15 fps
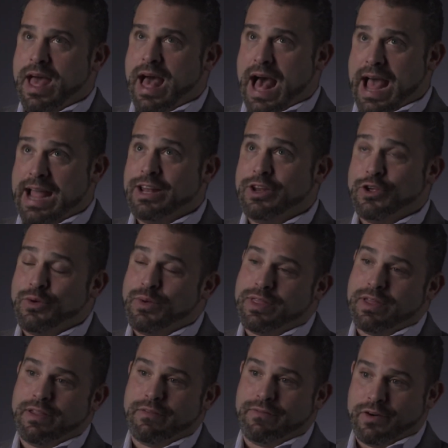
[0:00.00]
I knew
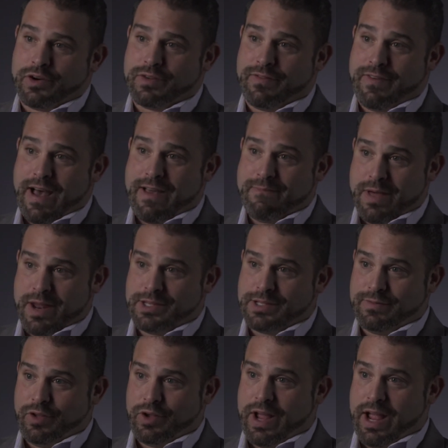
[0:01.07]
within the first 5 minutes
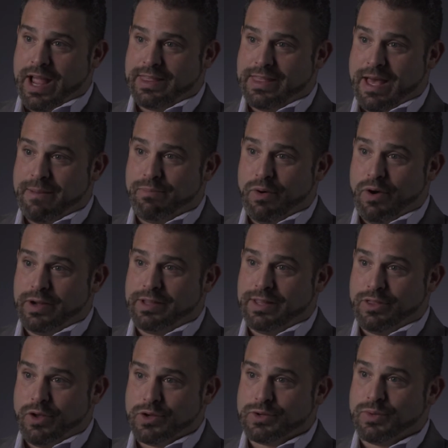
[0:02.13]
of looking at that book
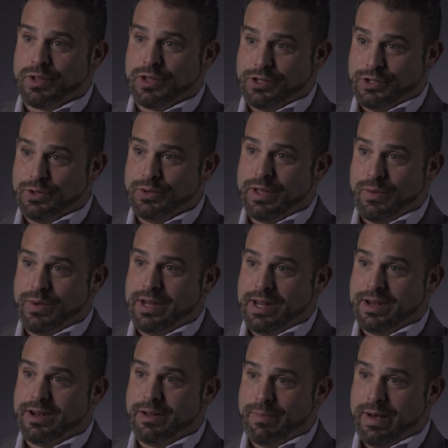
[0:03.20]
that those were the two that we
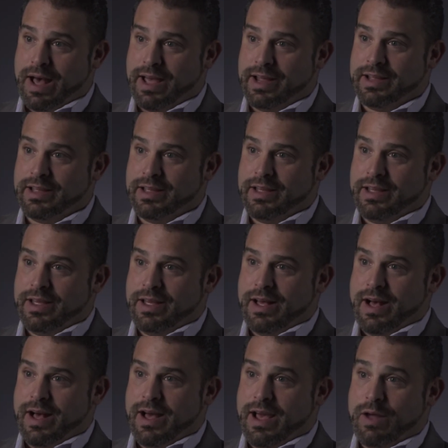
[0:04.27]
needed to buy.
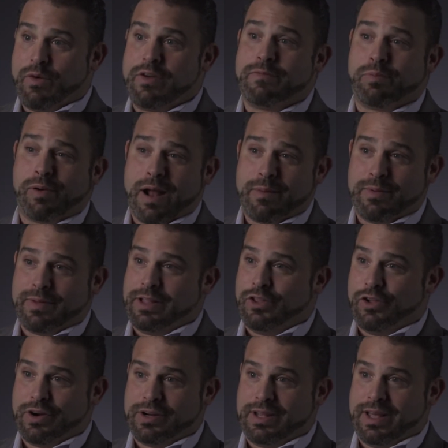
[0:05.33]
And we've probably
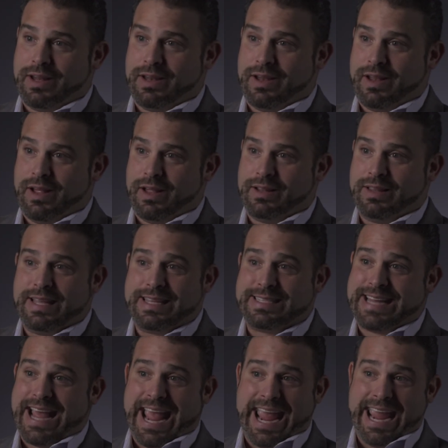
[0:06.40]
looked at
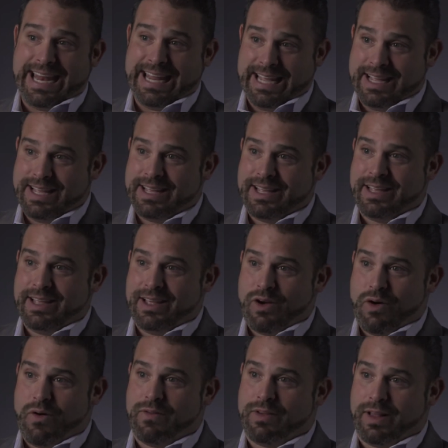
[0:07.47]
least 80
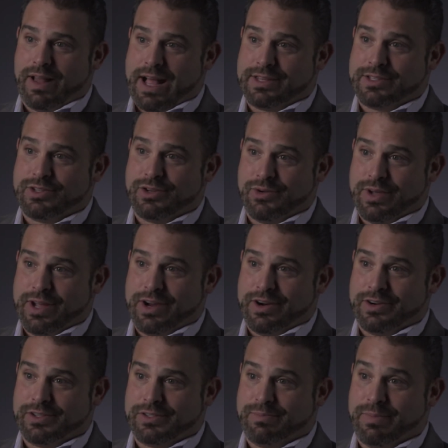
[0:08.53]
over the last 2
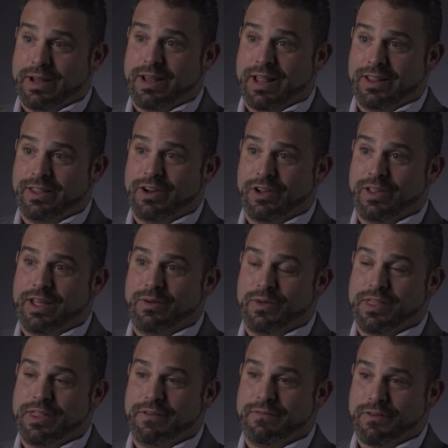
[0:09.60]
years, but literally
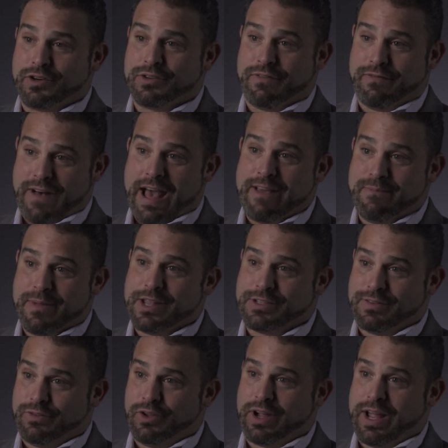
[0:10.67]
within the first 5 minutes
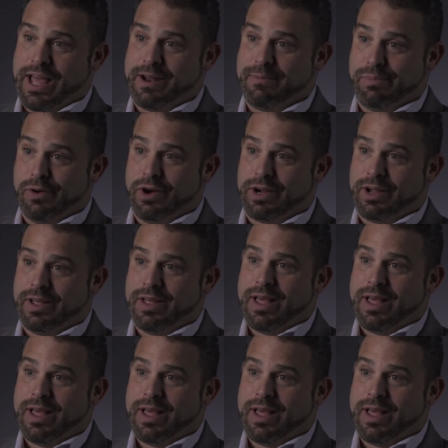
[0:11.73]
of looking at a book,